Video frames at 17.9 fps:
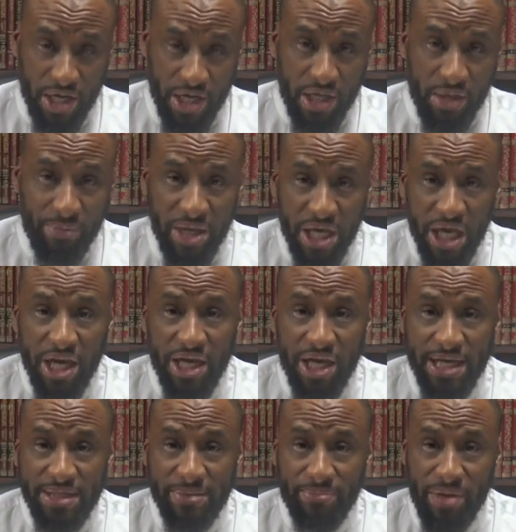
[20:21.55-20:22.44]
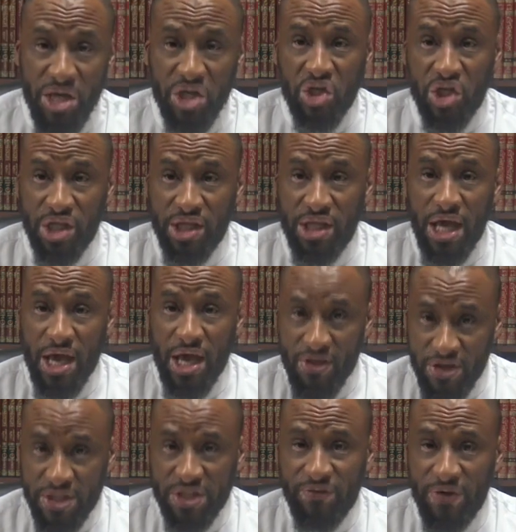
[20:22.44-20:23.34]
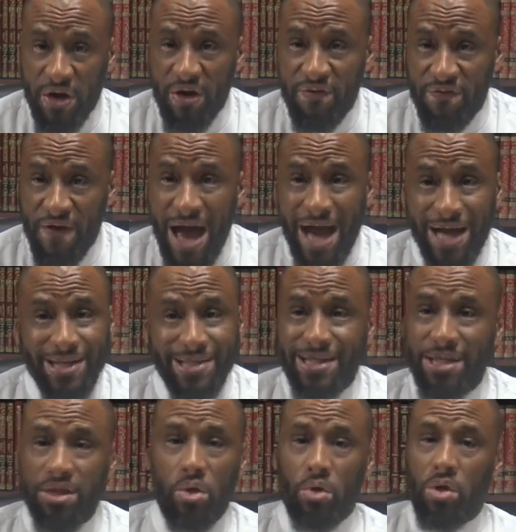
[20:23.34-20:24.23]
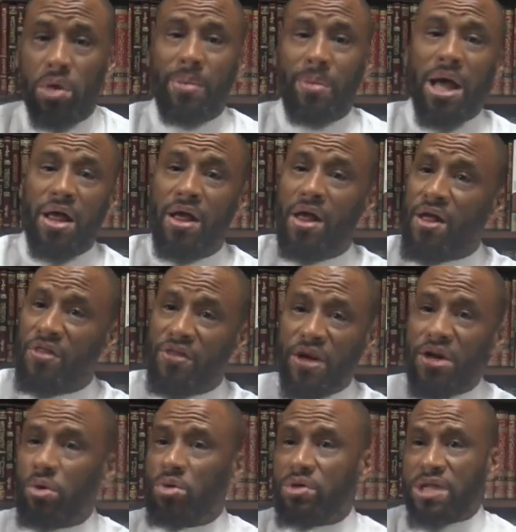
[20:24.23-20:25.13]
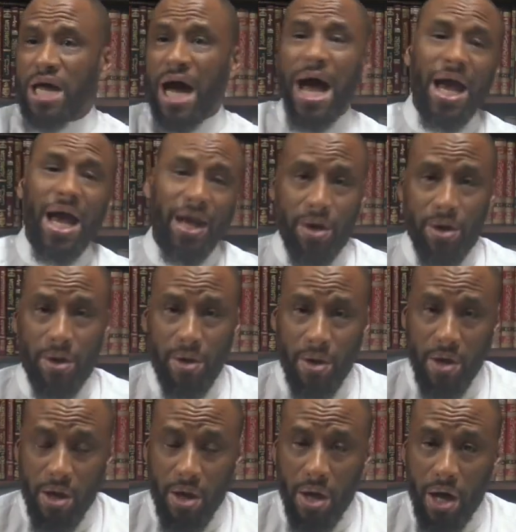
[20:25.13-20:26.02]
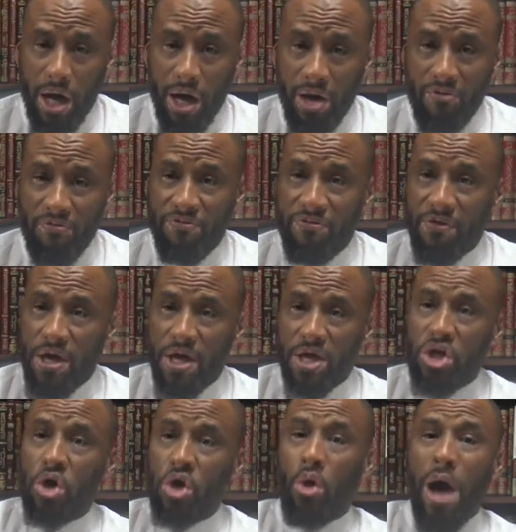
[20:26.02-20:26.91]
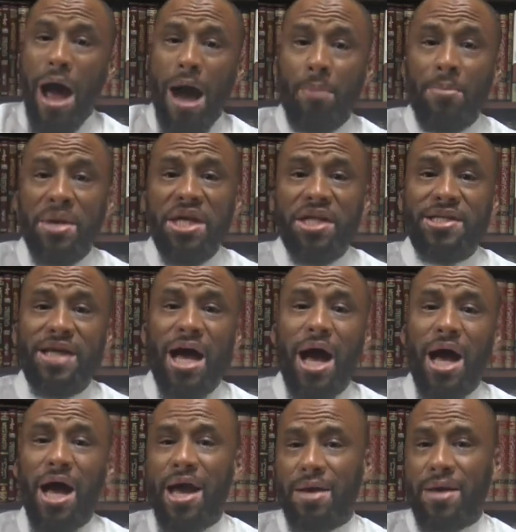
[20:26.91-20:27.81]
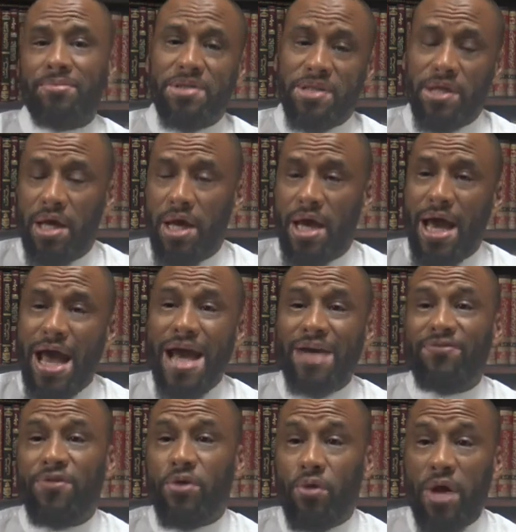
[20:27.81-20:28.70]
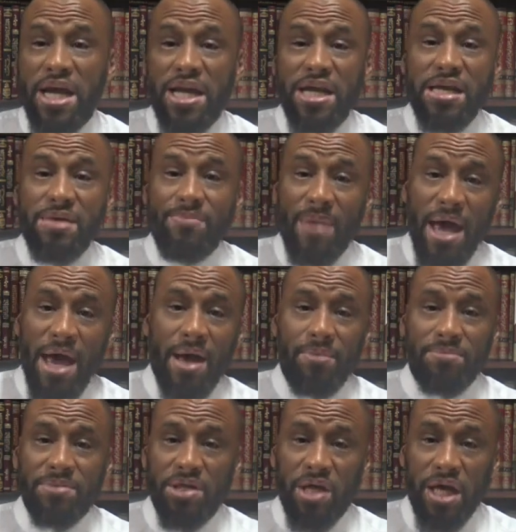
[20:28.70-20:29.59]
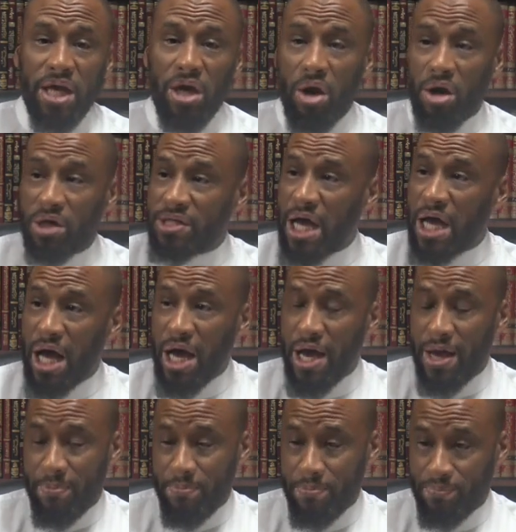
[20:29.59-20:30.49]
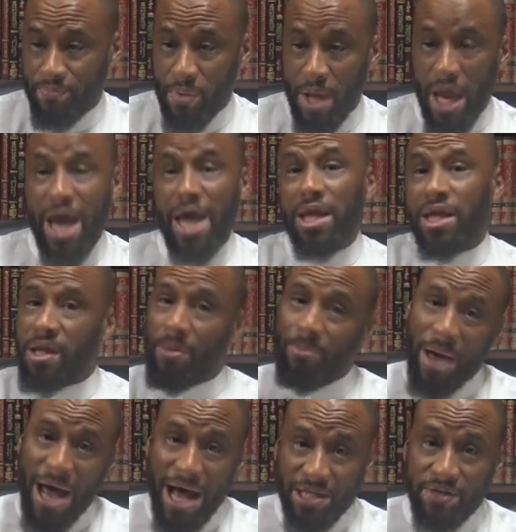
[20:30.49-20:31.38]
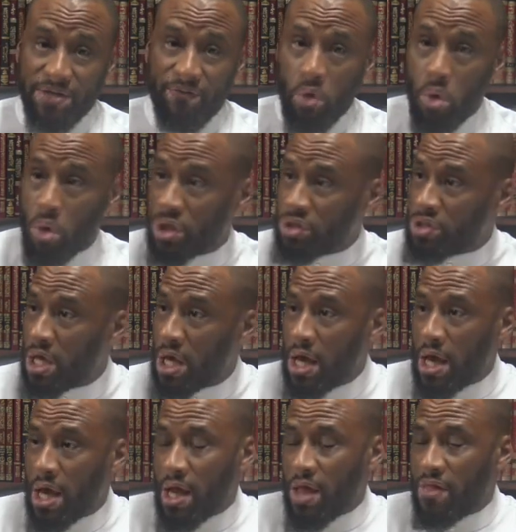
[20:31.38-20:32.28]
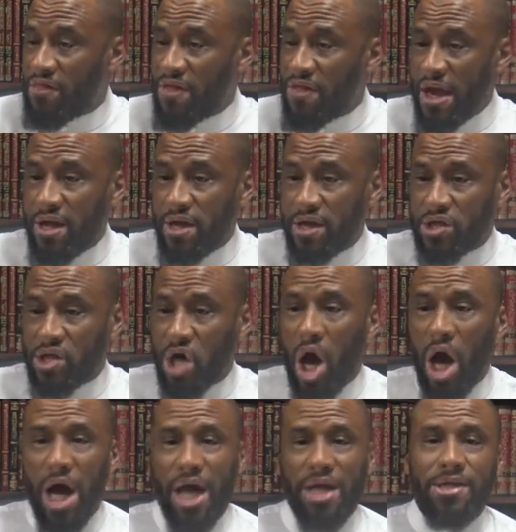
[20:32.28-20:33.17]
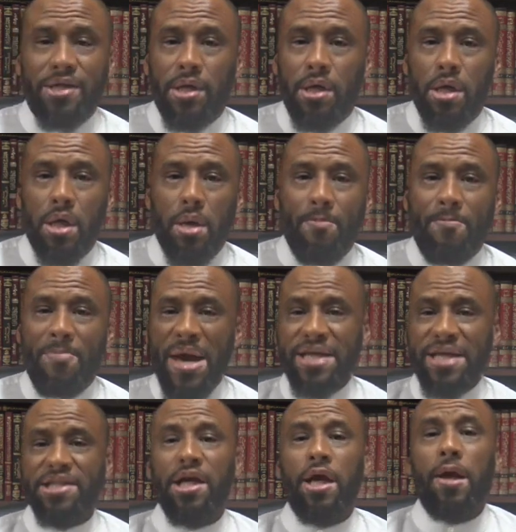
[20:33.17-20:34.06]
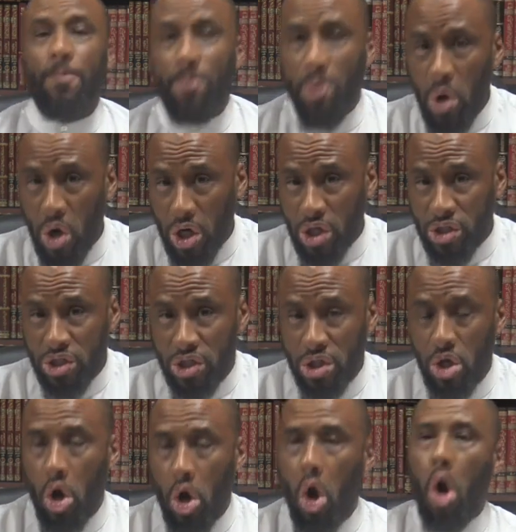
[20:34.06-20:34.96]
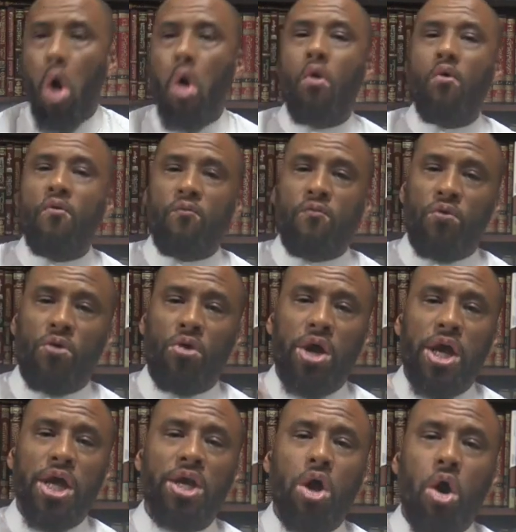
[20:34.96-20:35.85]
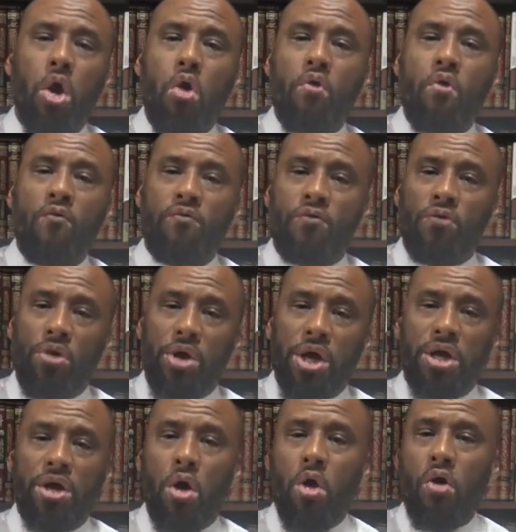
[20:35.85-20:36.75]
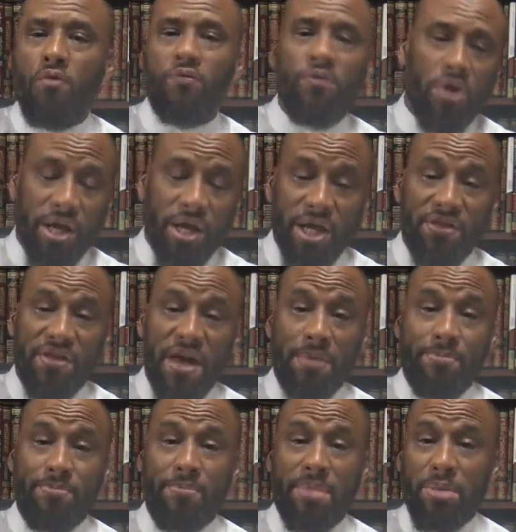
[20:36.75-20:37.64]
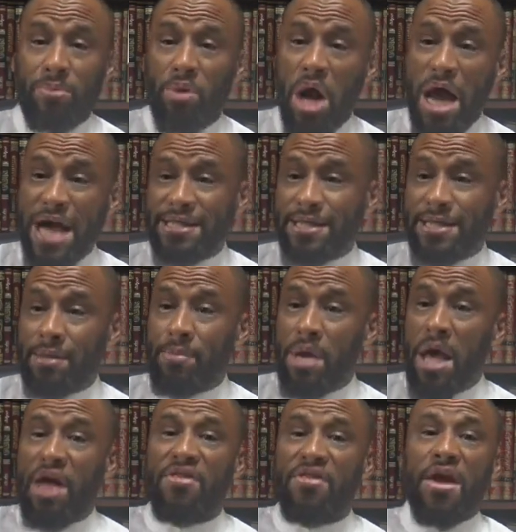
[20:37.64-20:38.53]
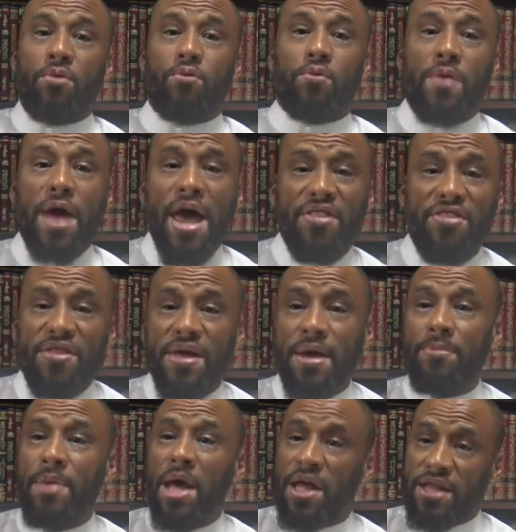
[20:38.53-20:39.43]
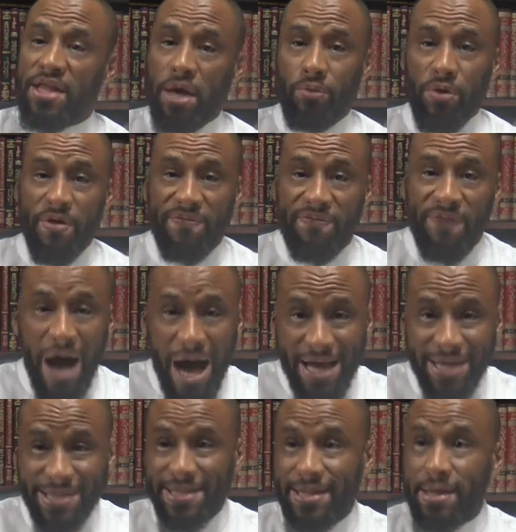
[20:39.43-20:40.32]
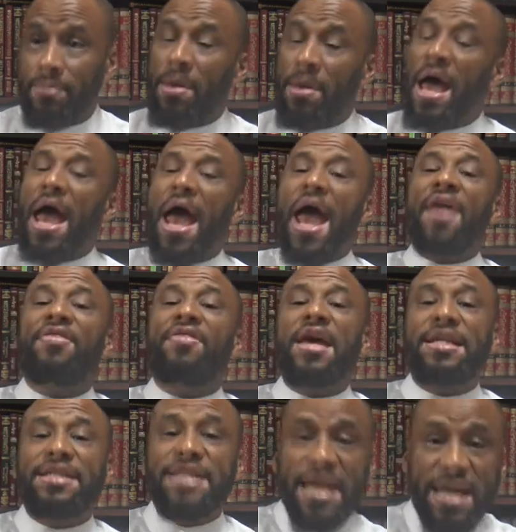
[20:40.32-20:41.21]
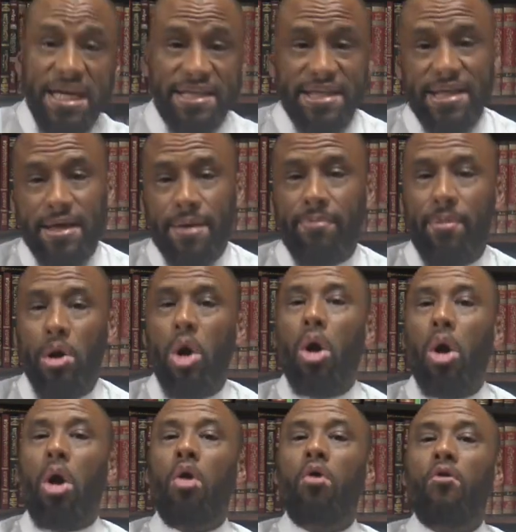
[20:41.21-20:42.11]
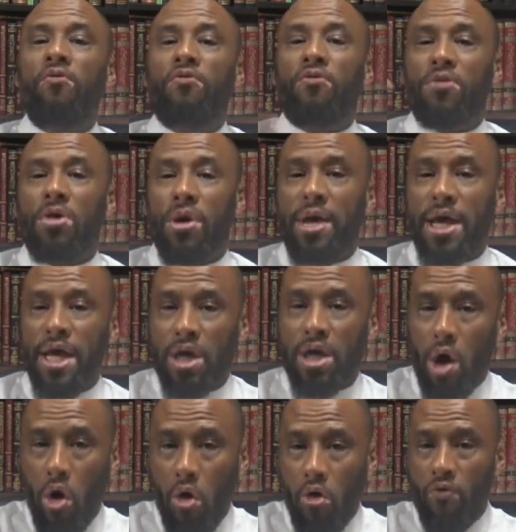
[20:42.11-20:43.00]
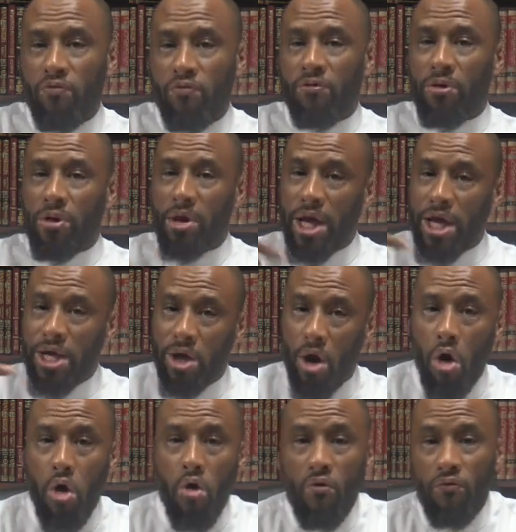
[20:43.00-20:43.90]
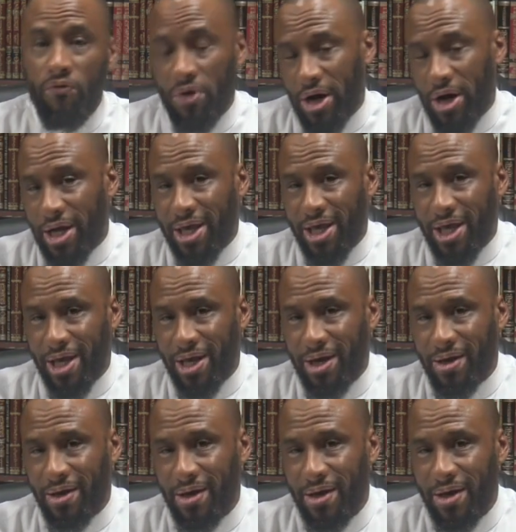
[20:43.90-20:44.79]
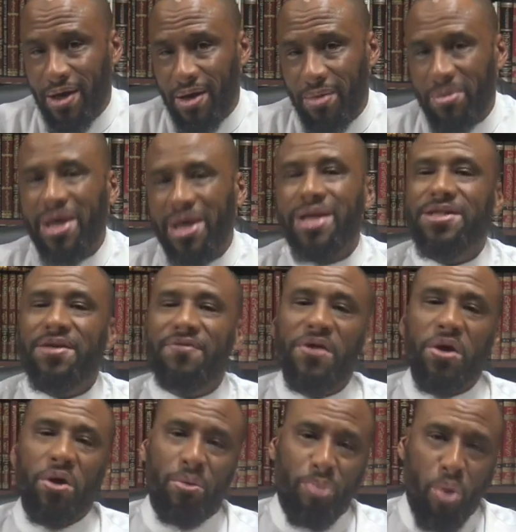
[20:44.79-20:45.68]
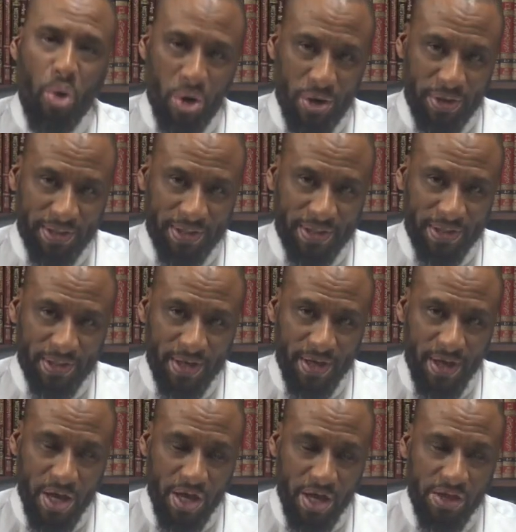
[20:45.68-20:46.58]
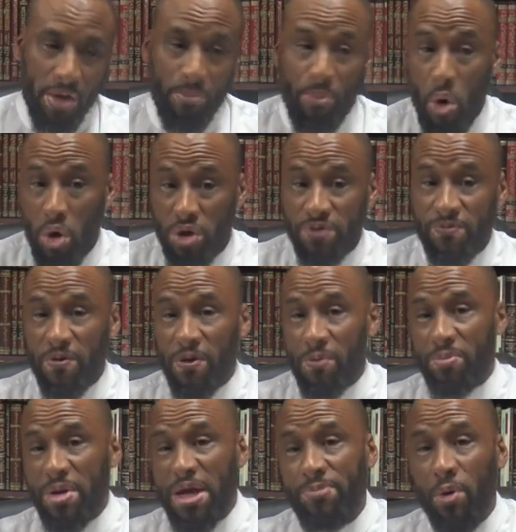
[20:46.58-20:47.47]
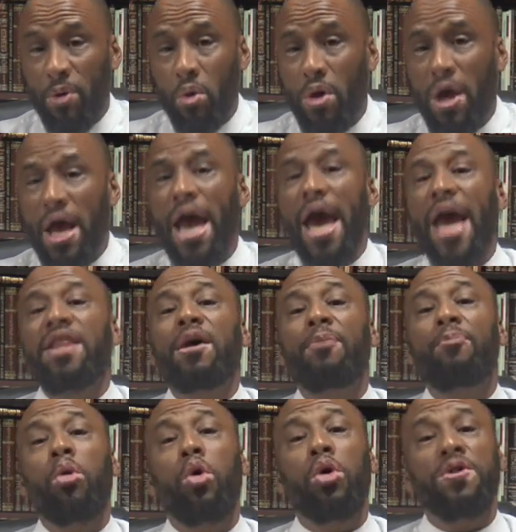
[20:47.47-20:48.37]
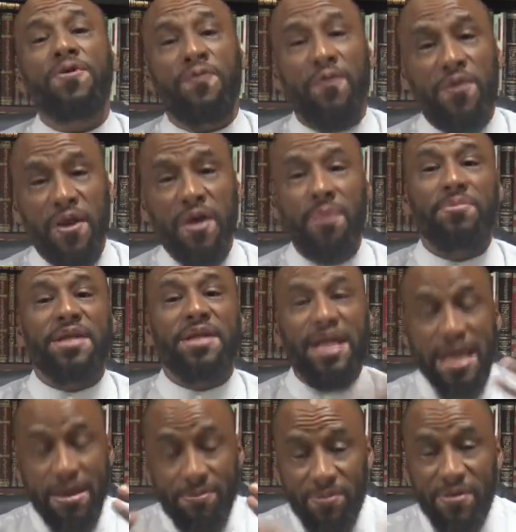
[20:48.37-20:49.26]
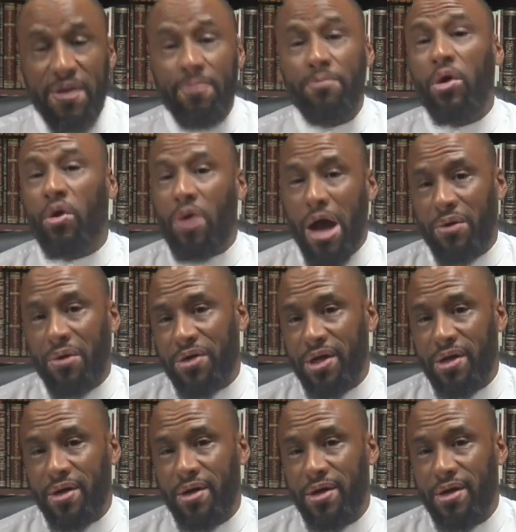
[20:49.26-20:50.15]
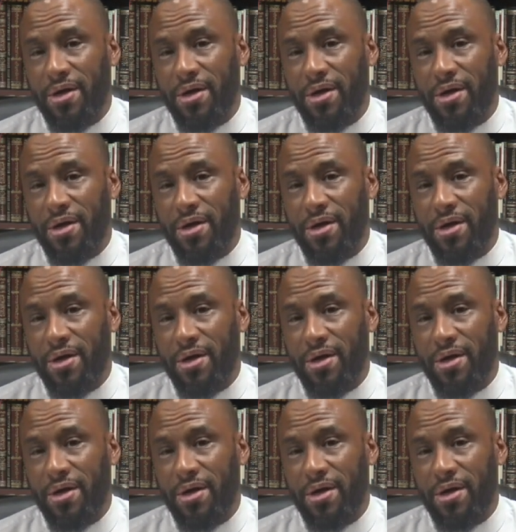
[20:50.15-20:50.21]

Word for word: And in the beginning, he mentioned this very fact. He said the ulama, they don't tire of, you know, how many times have great imams in our time, and in the past, of course, they taught basic books over and over and over again. They memorized them, they read them, they revised them, and they teach them over and over and over again because of their importance the importance for the people, and the importance for them to keep them grounded.